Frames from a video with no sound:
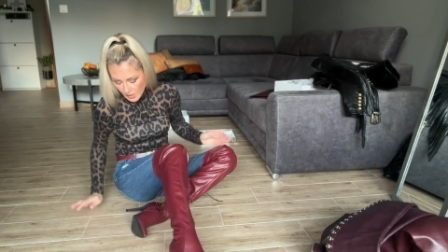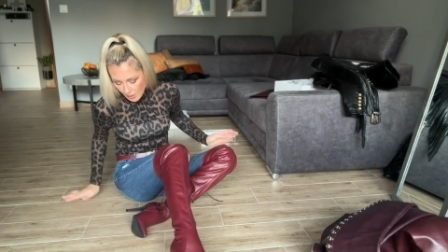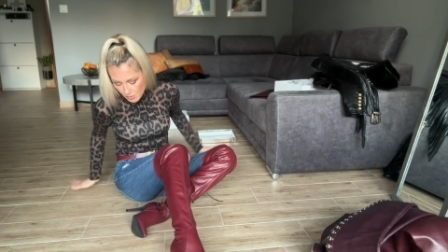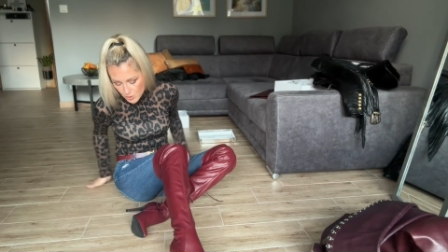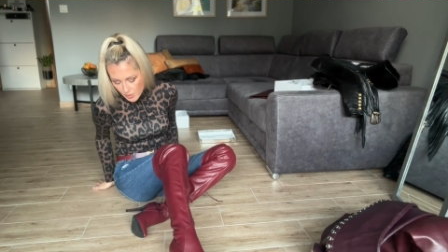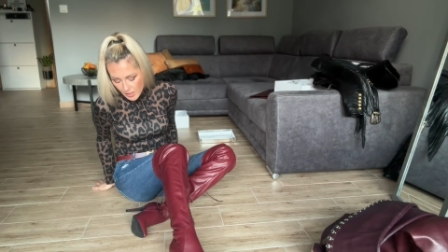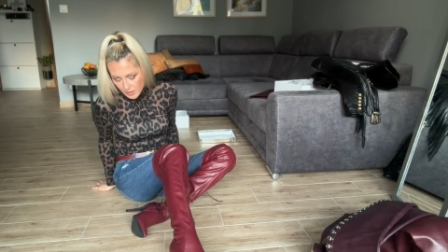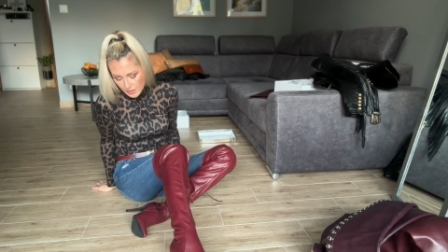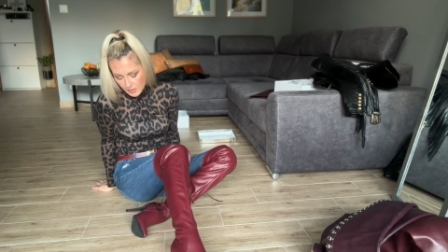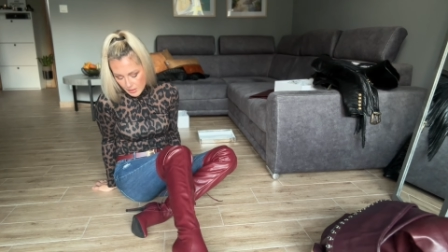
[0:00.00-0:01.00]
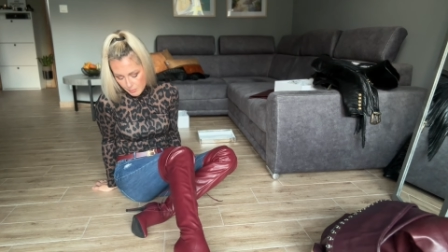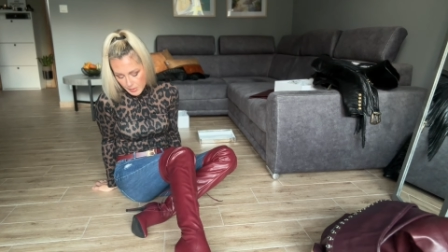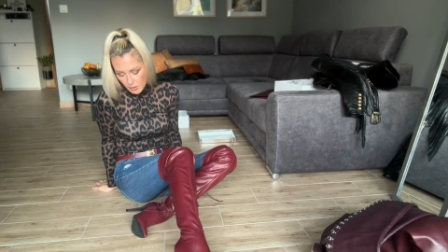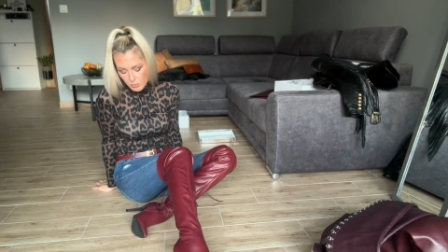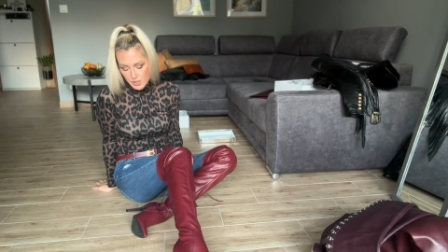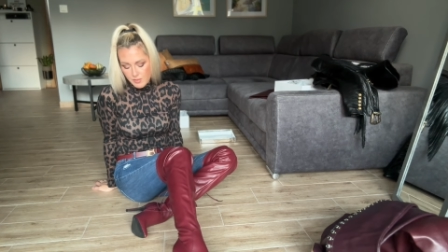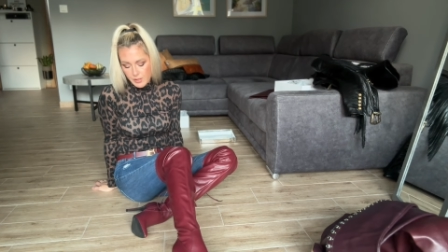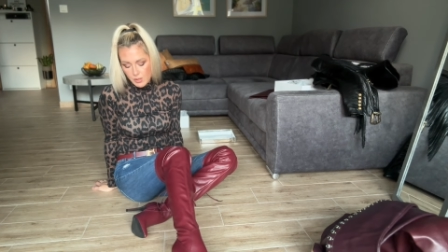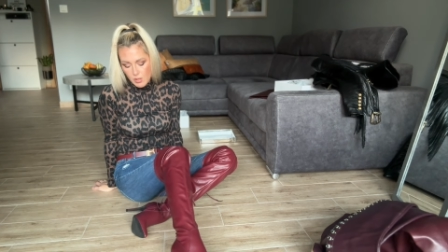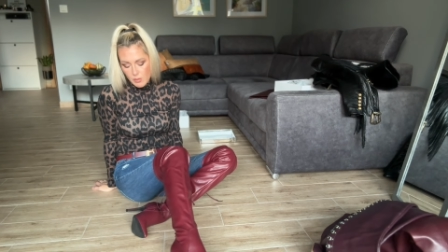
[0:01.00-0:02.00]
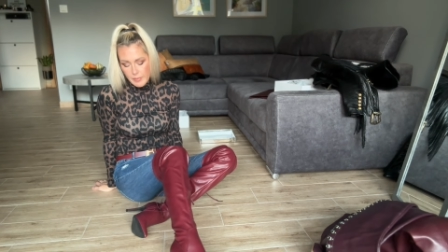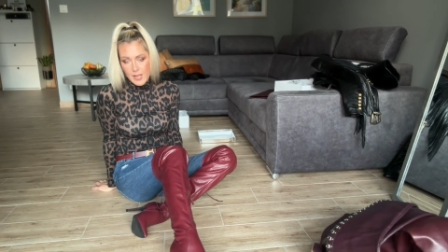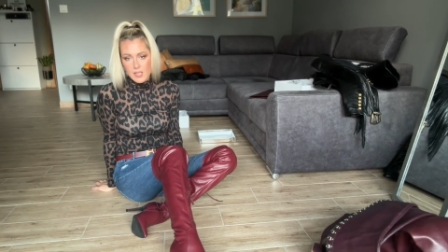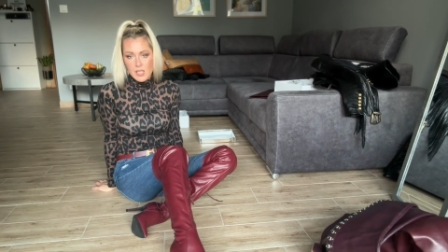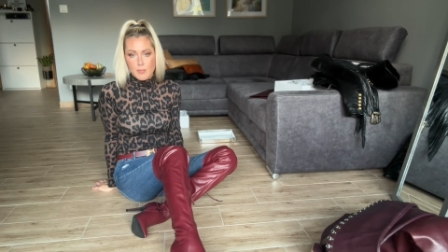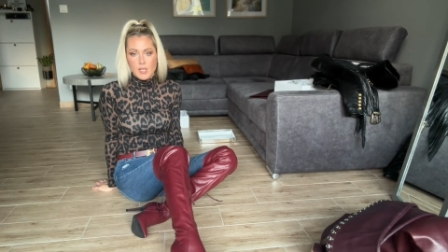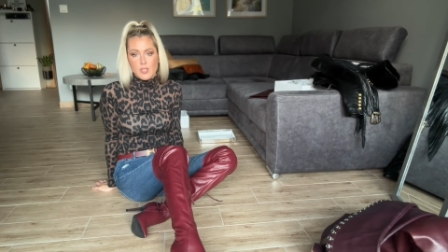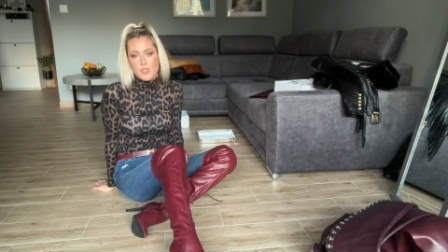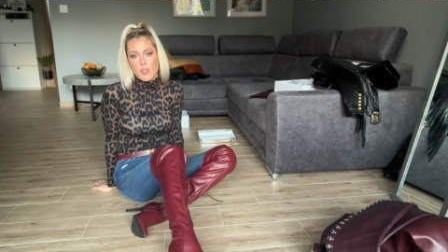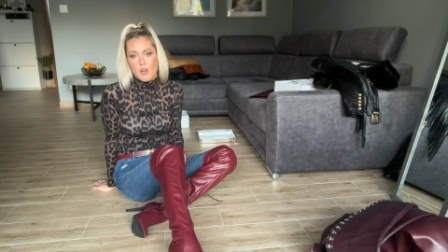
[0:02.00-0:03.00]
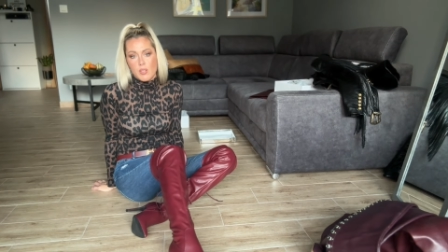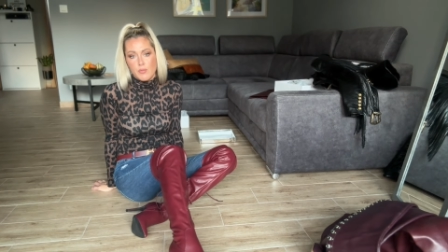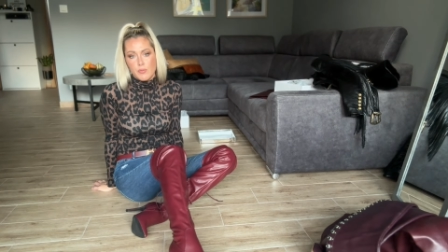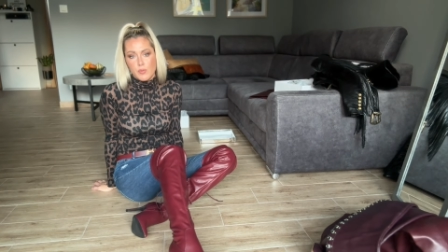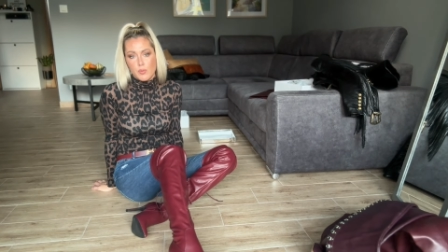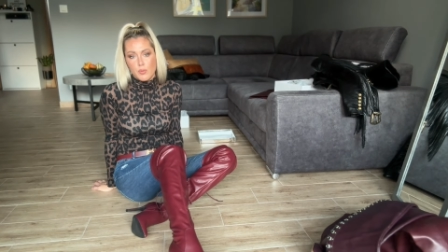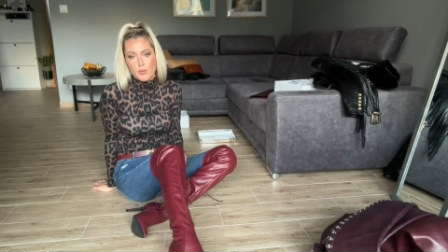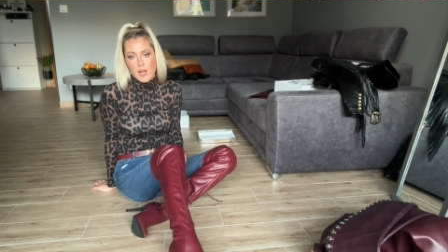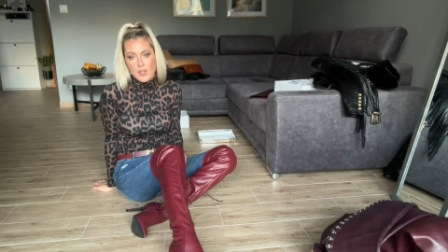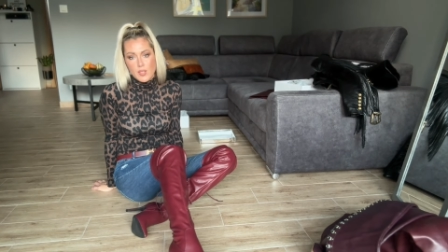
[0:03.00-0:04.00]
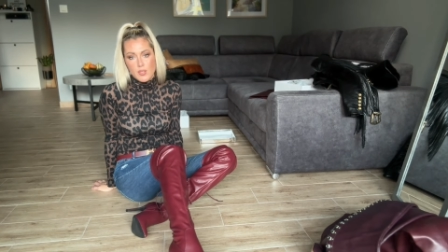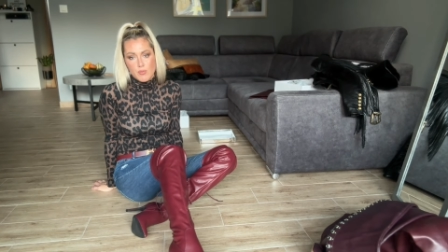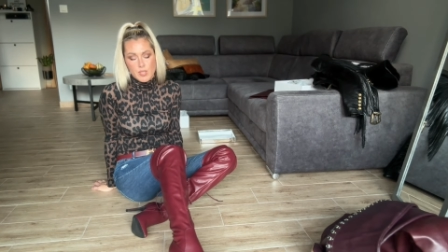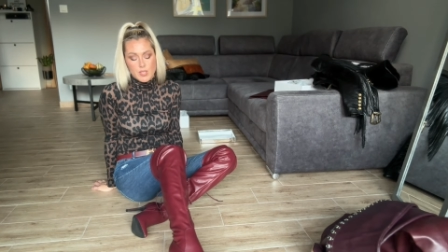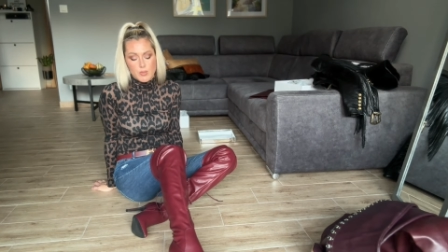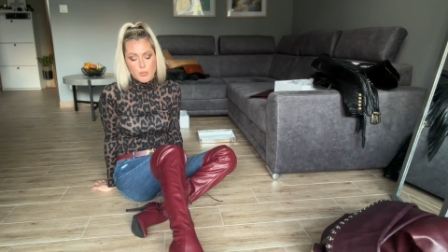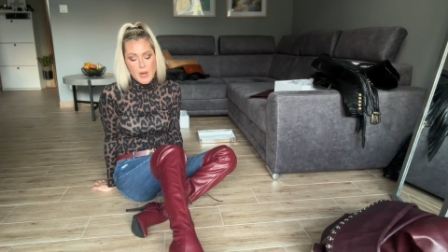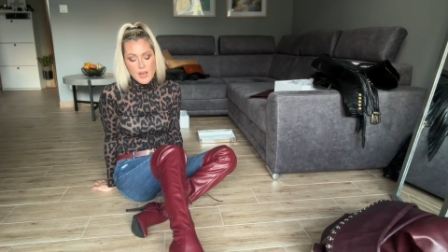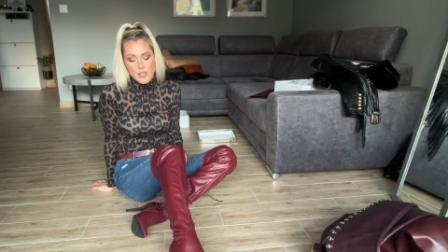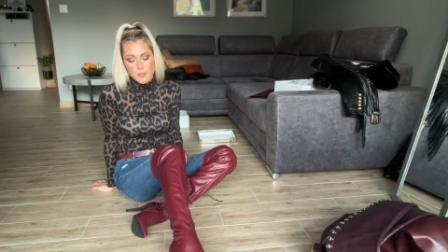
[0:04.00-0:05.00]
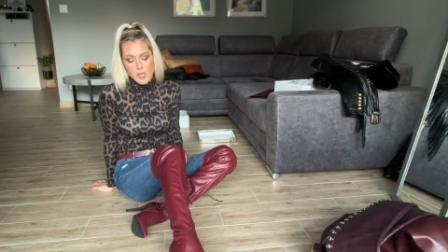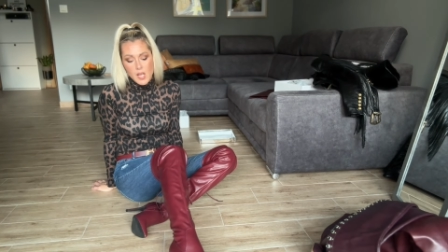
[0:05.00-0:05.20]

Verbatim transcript: I will try link them below this video, but I'm not sure if you are interested to buy them.